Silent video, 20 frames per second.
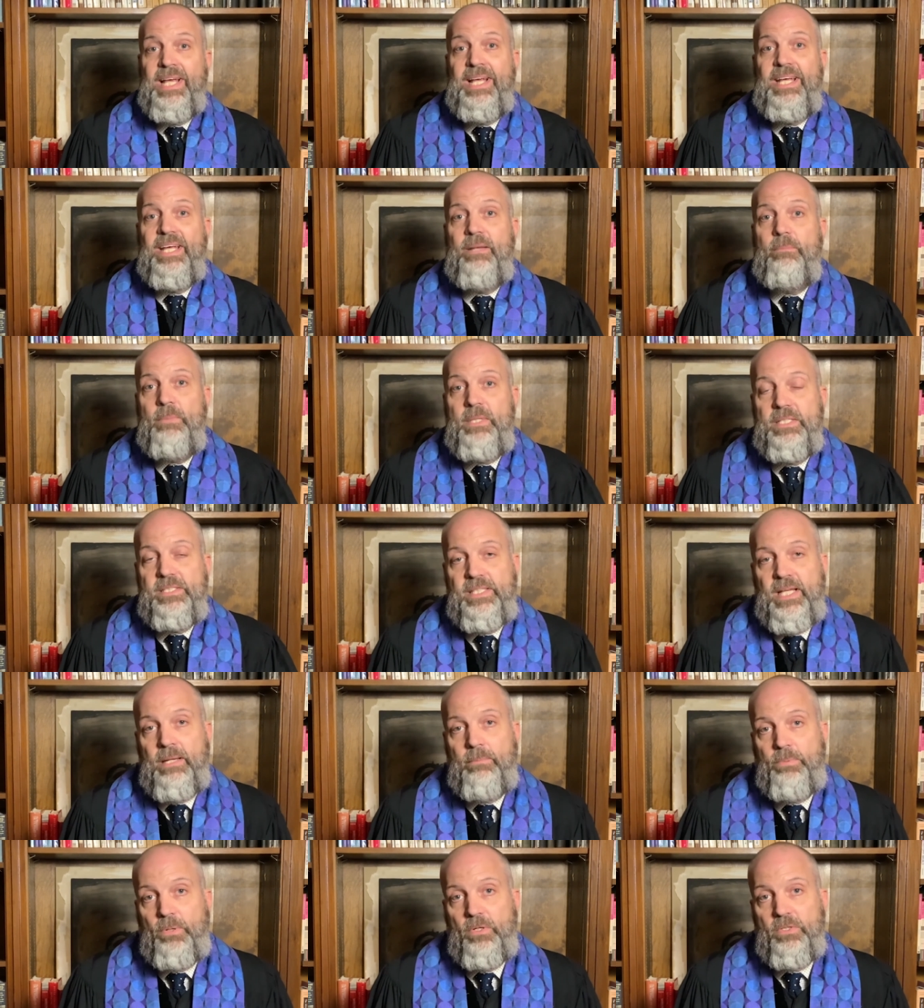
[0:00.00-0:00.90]
It means
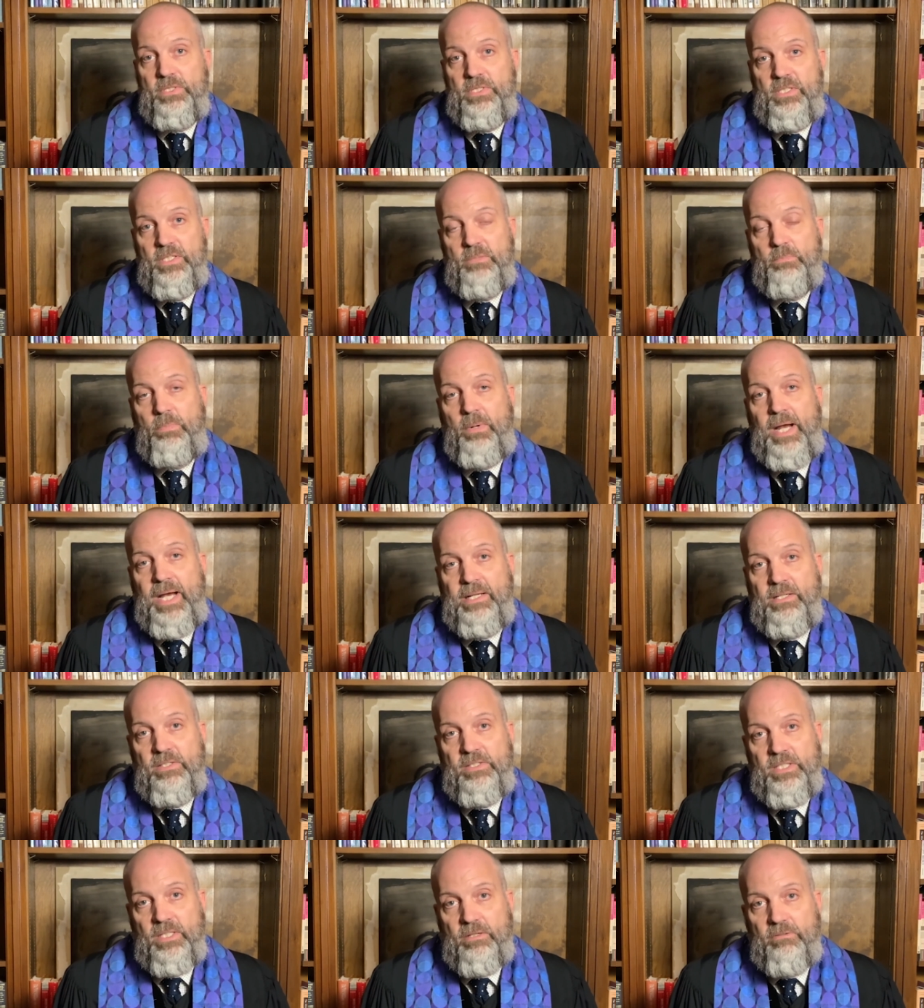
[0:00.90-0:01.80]
that person is
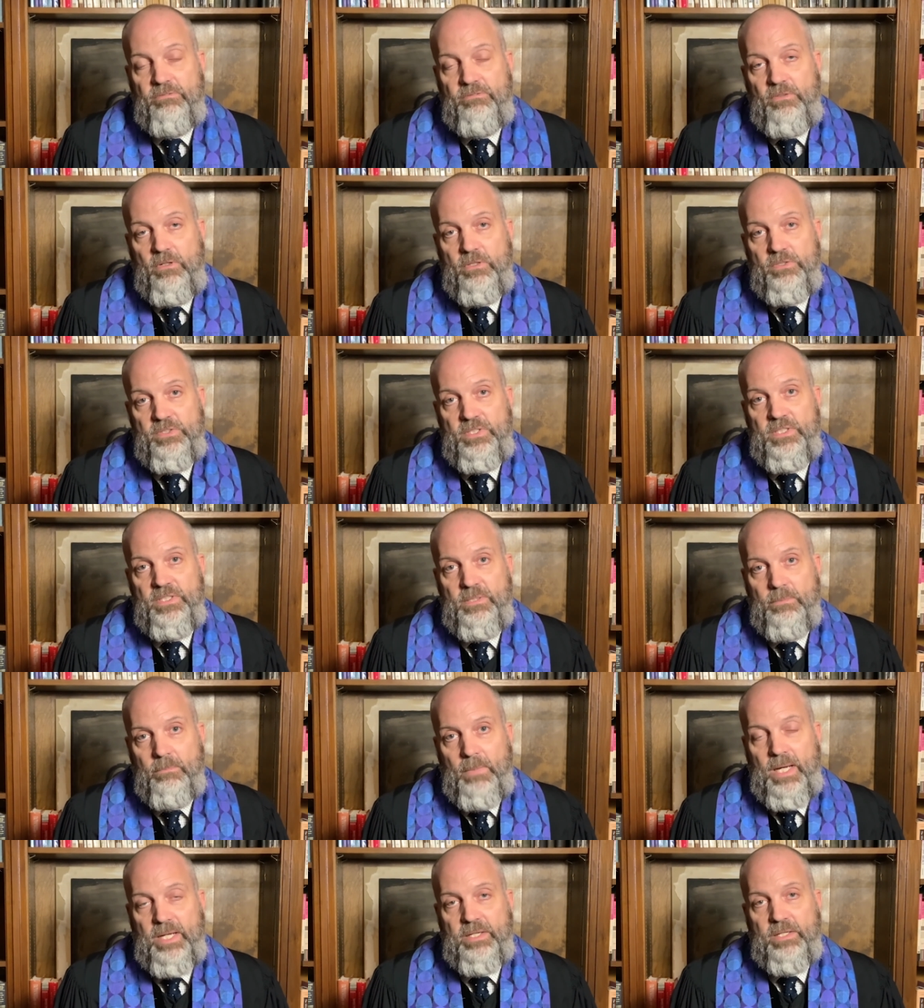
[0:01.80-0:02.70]
practicing a false and
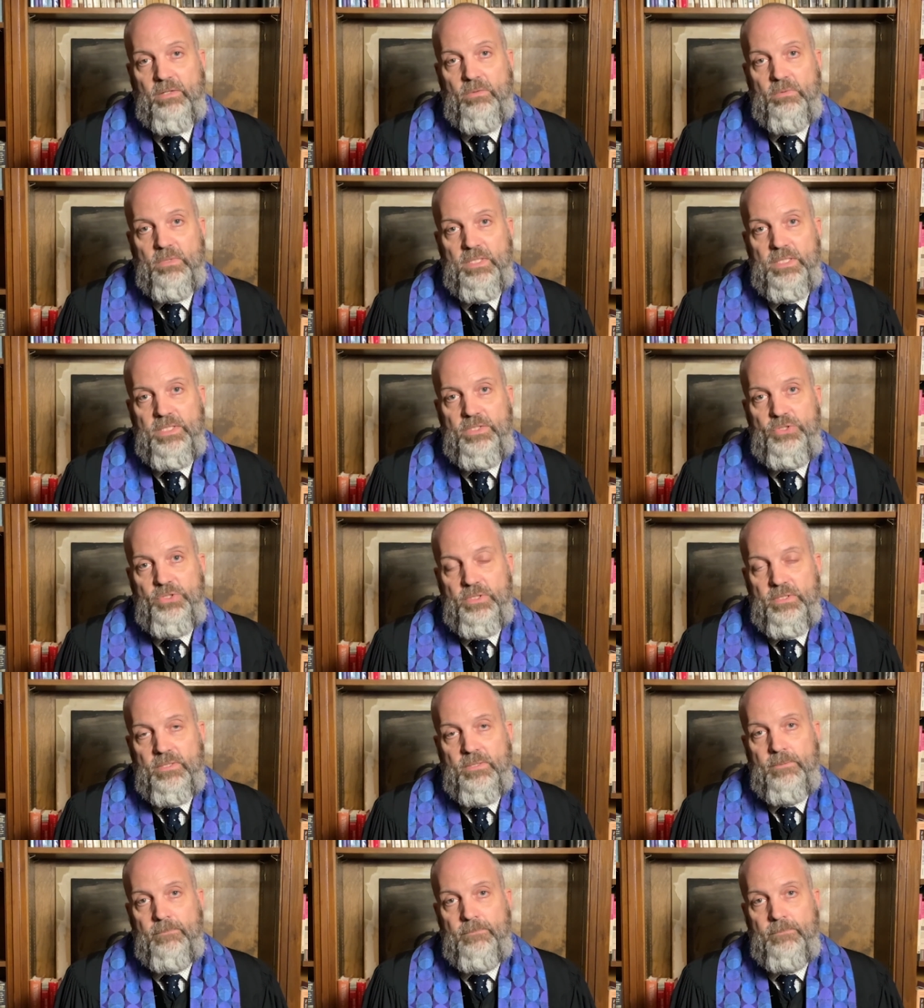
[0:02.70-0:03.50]
demonic religion.